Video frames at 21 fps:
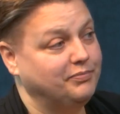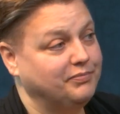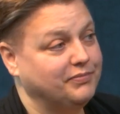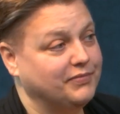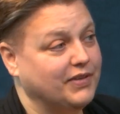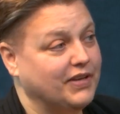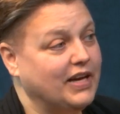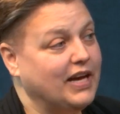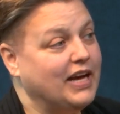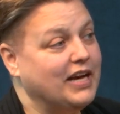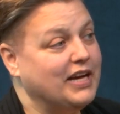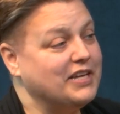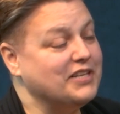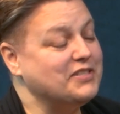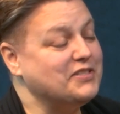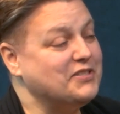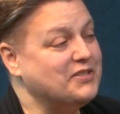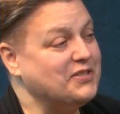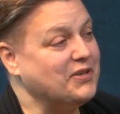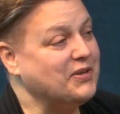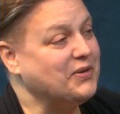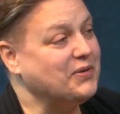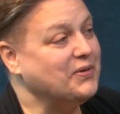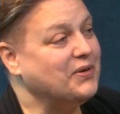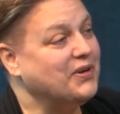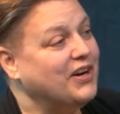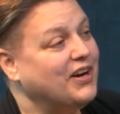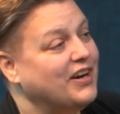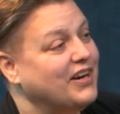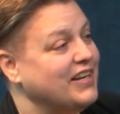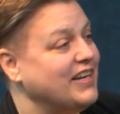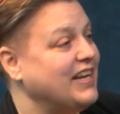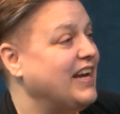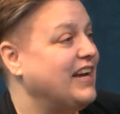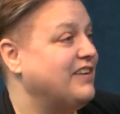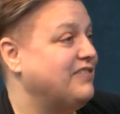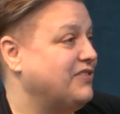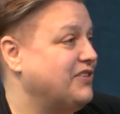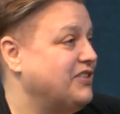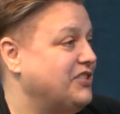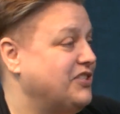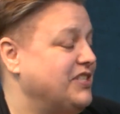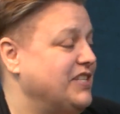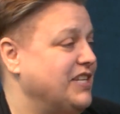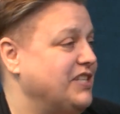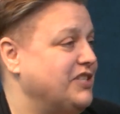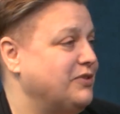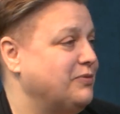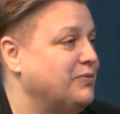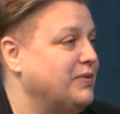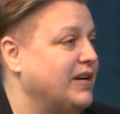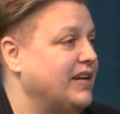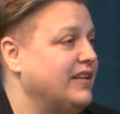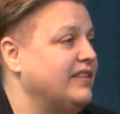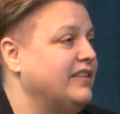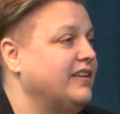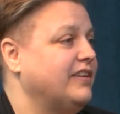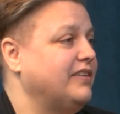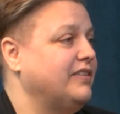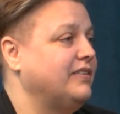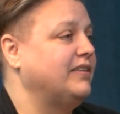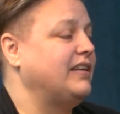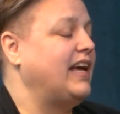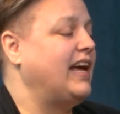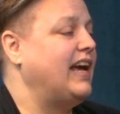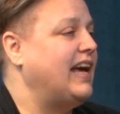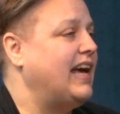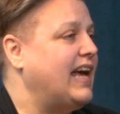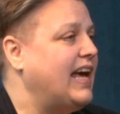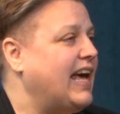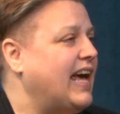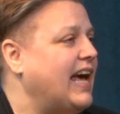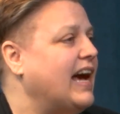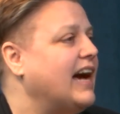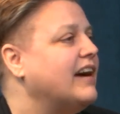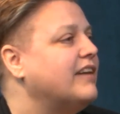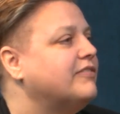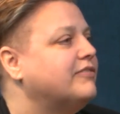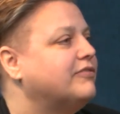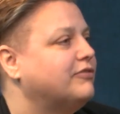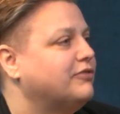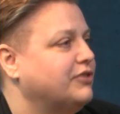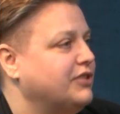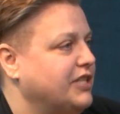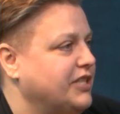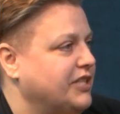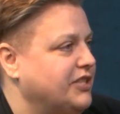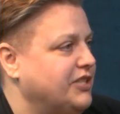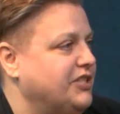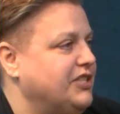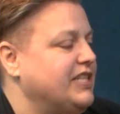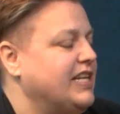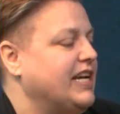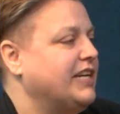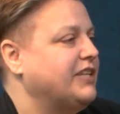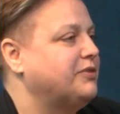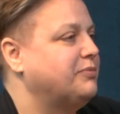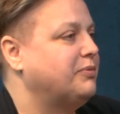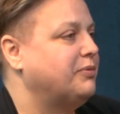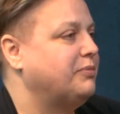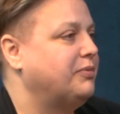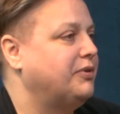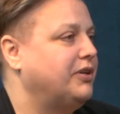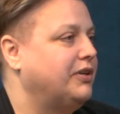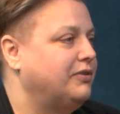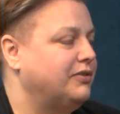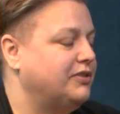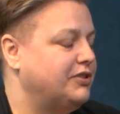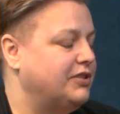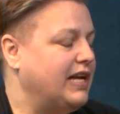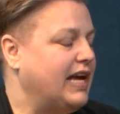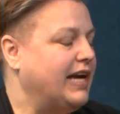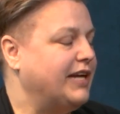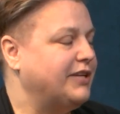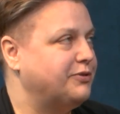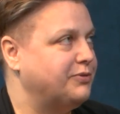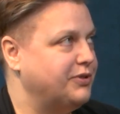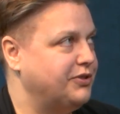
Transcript: Mm -hmm. uh, so on average nationwide, the average tax, tax